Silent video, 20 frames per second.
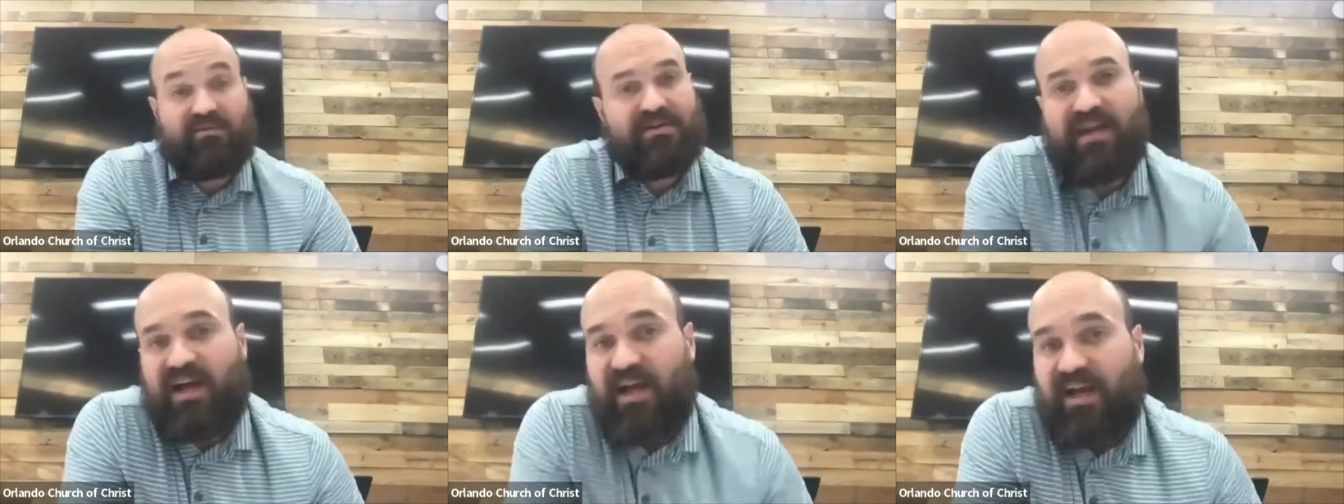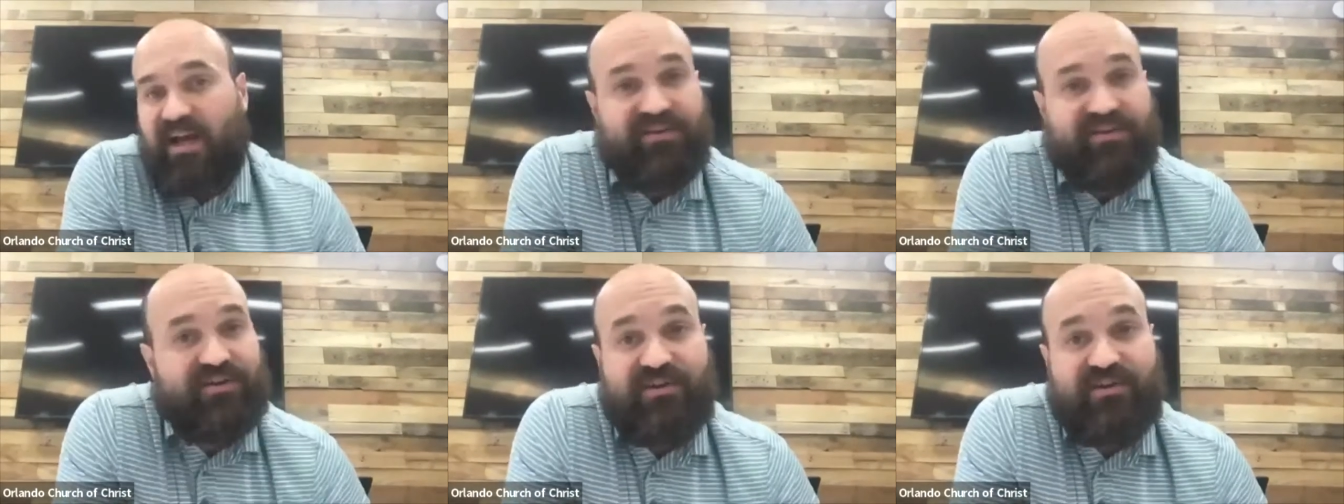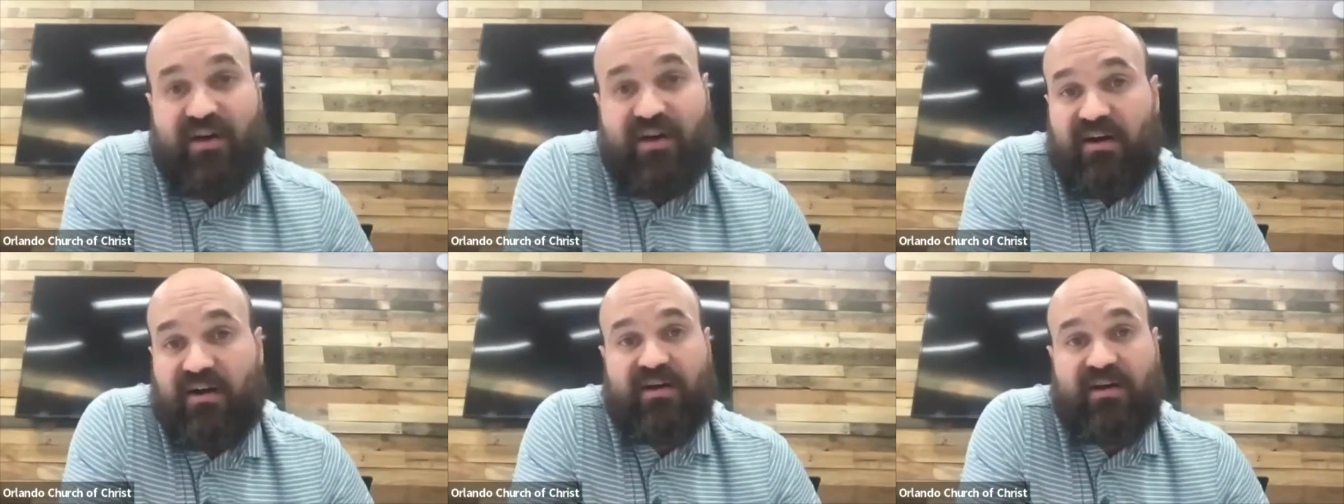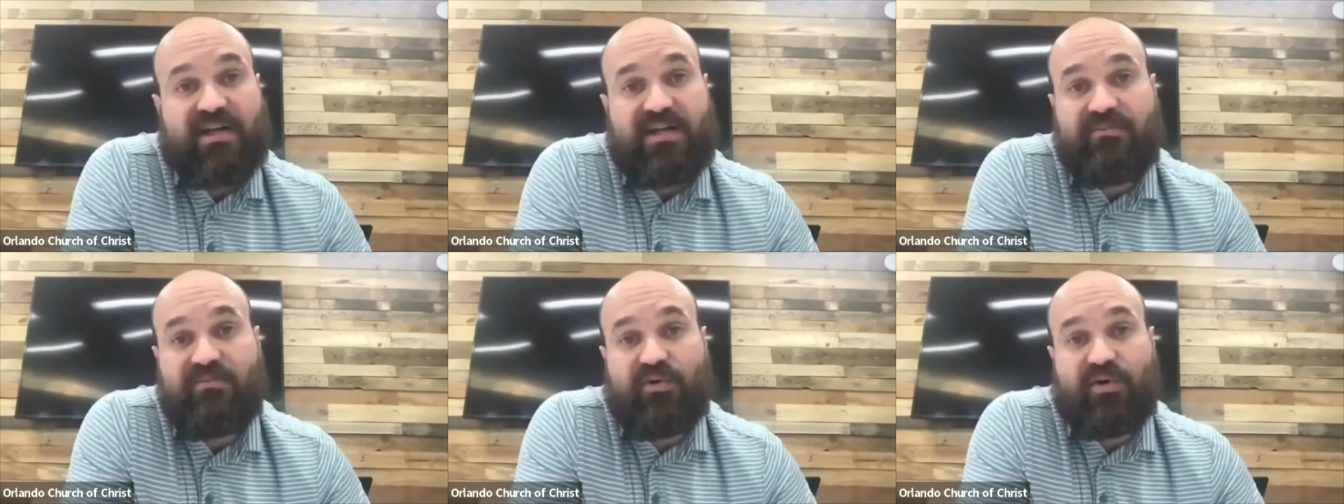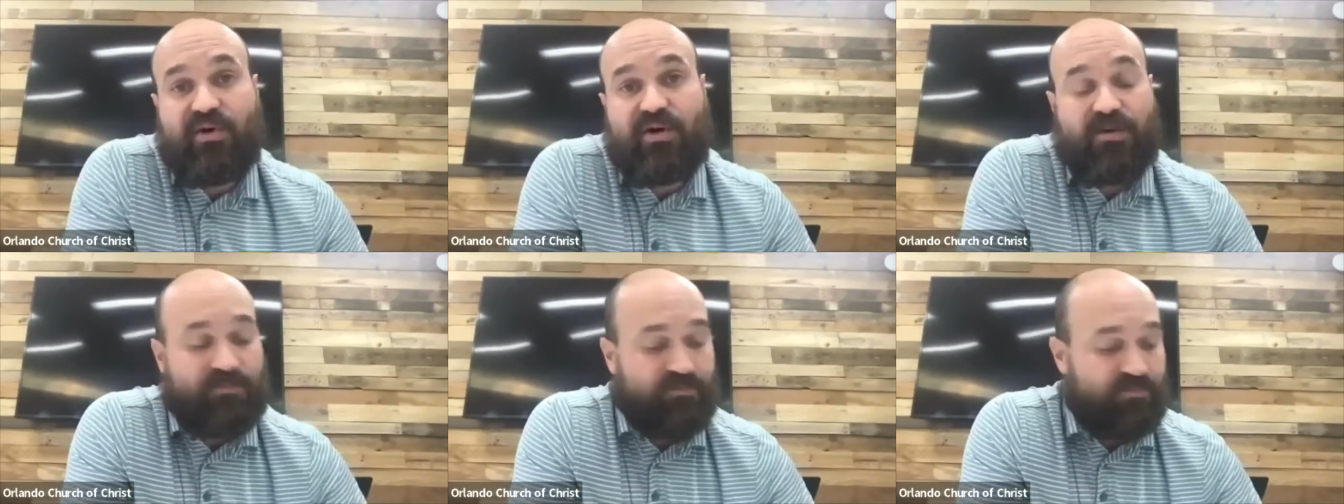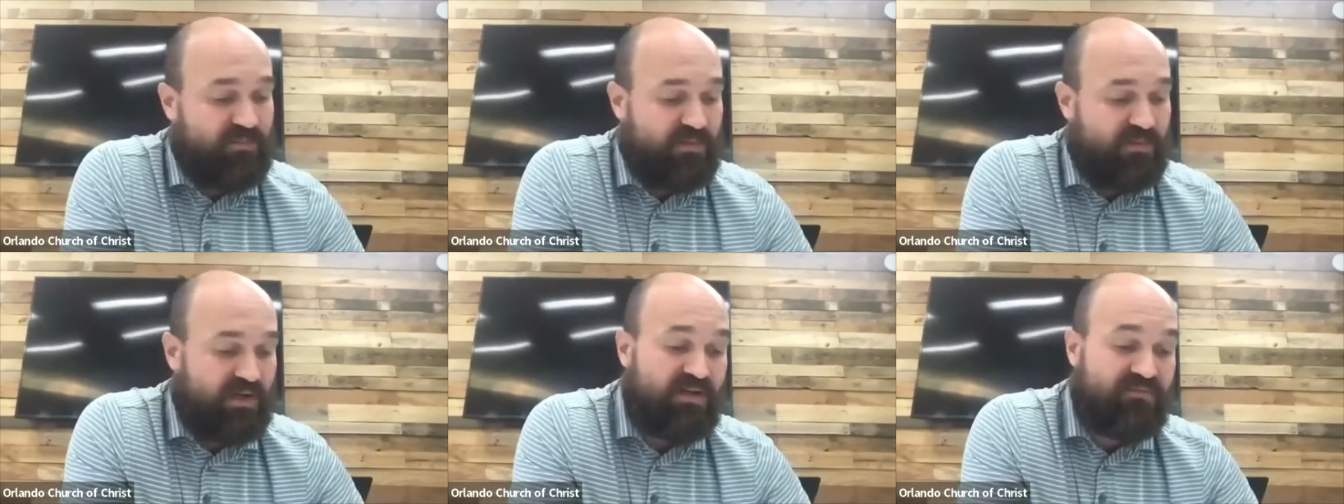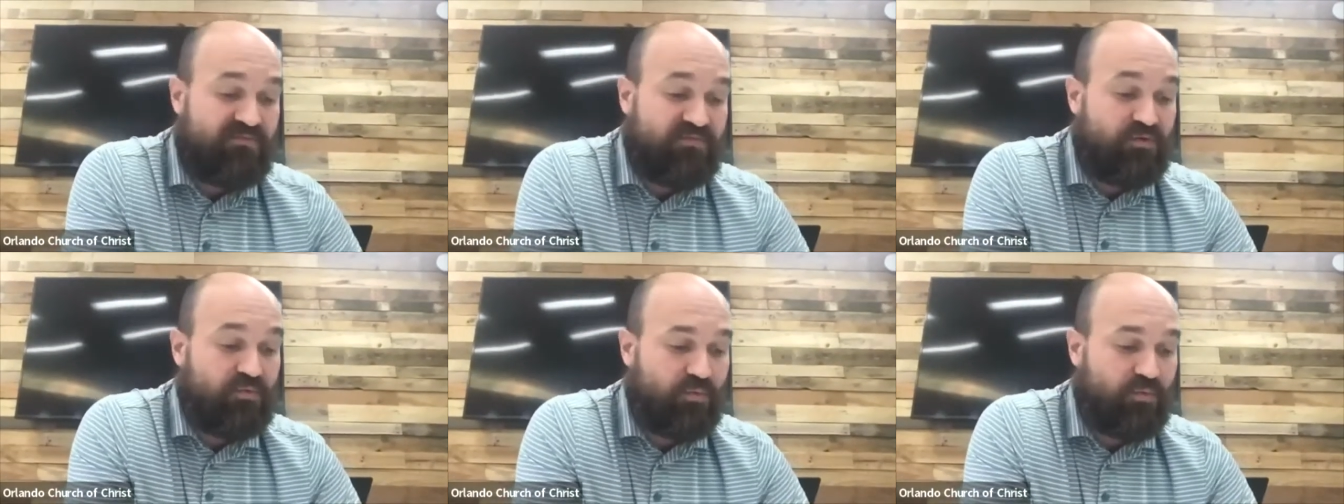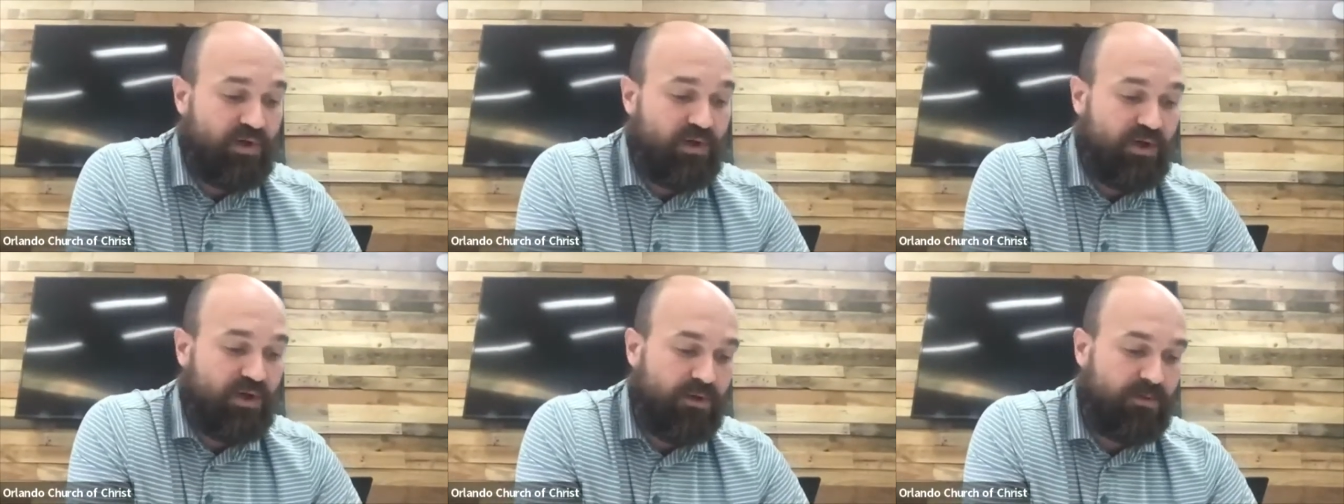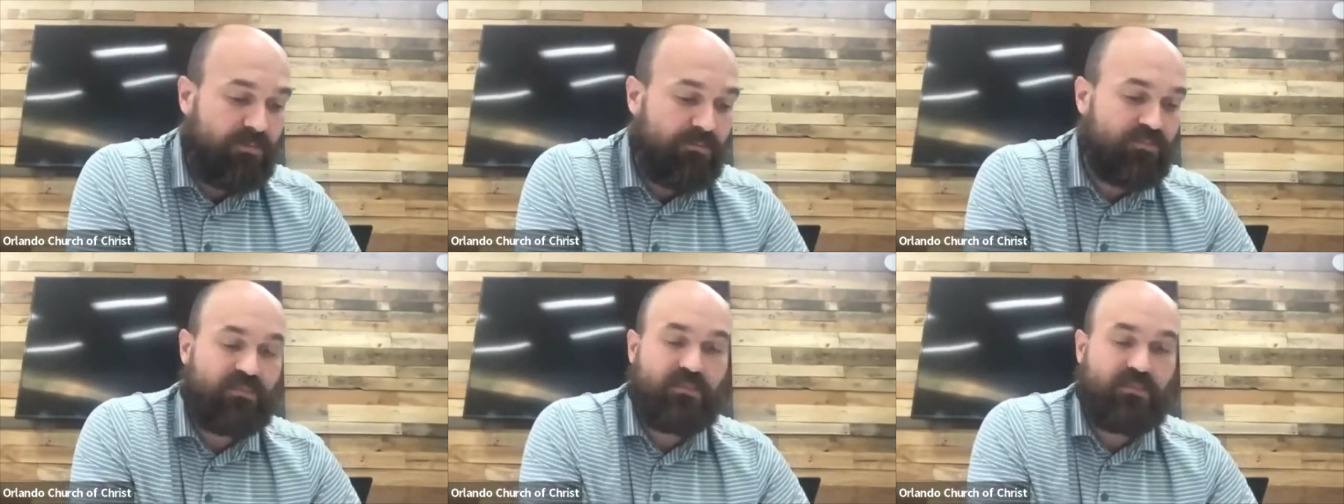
rely on the law anymore. And if you were,